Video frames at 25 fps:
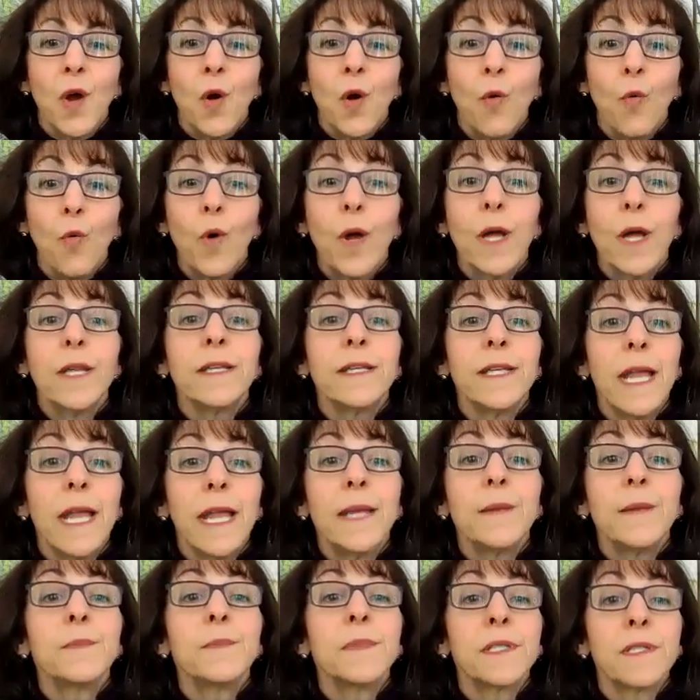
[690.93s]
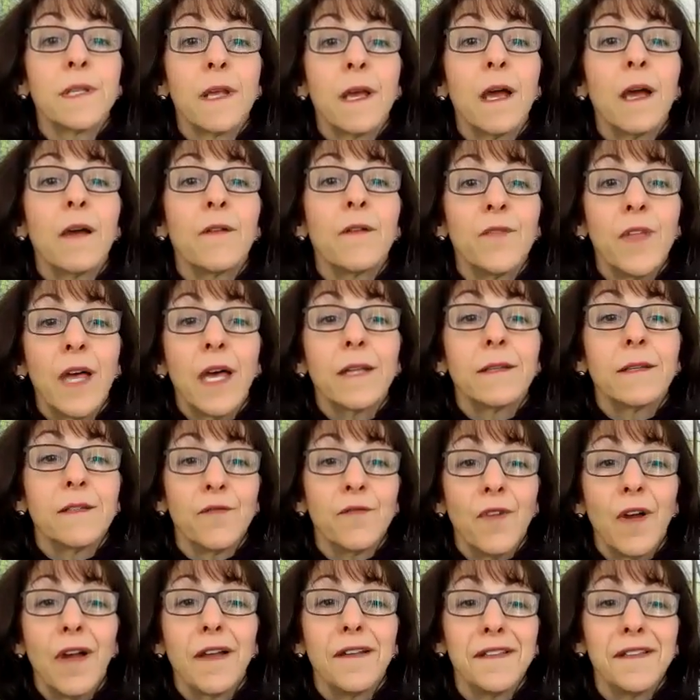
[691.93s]
what names of that
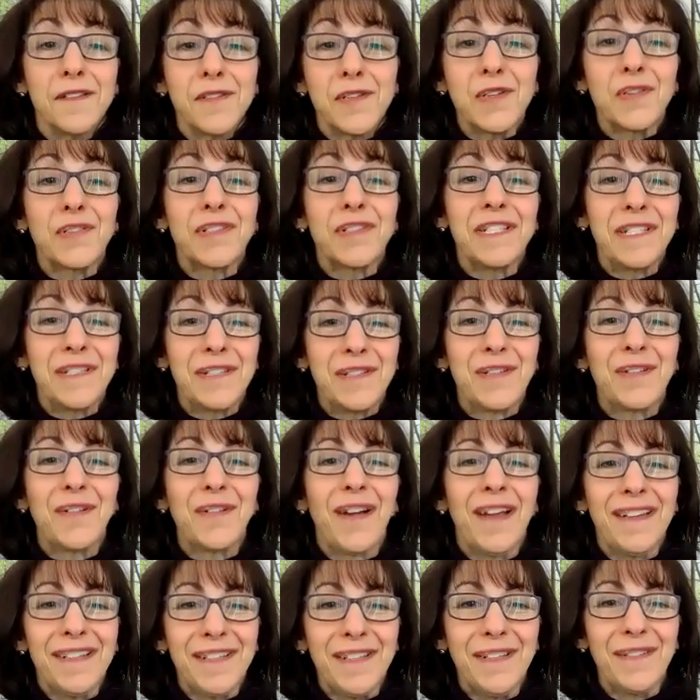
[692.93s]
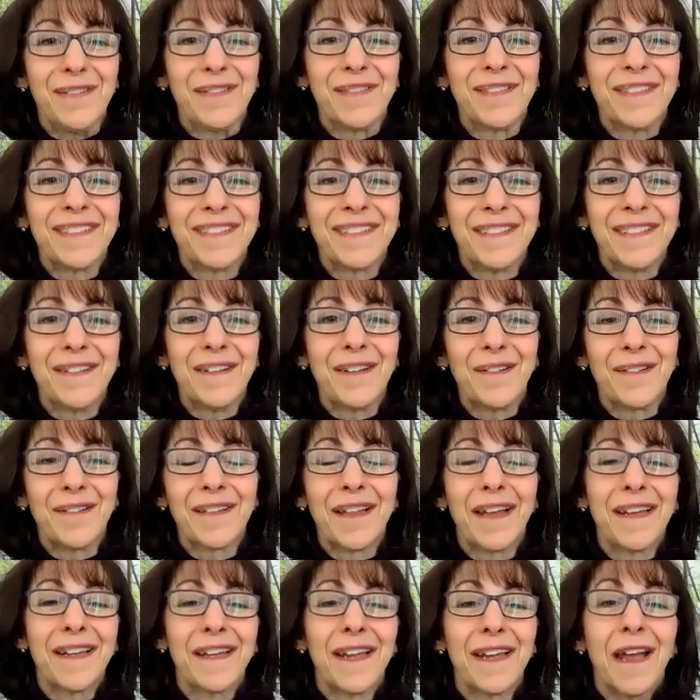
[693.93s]
divine energy do I use?
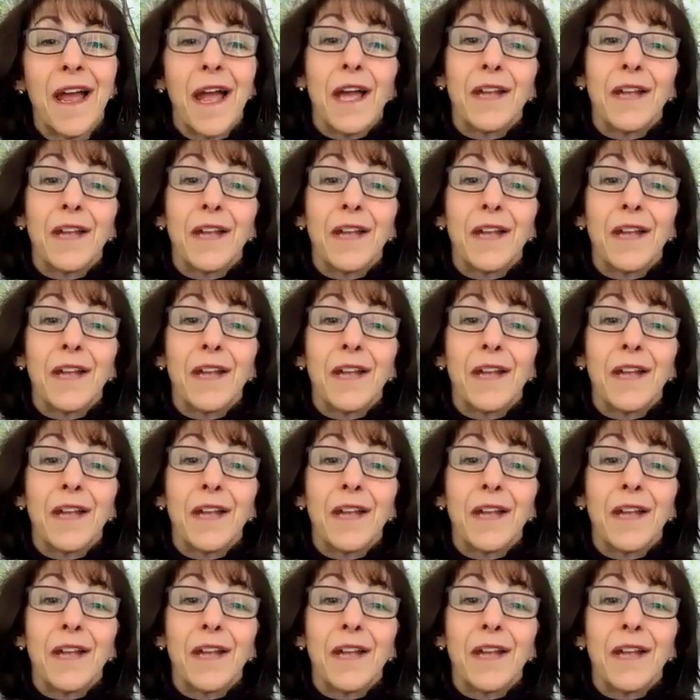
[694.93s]
Like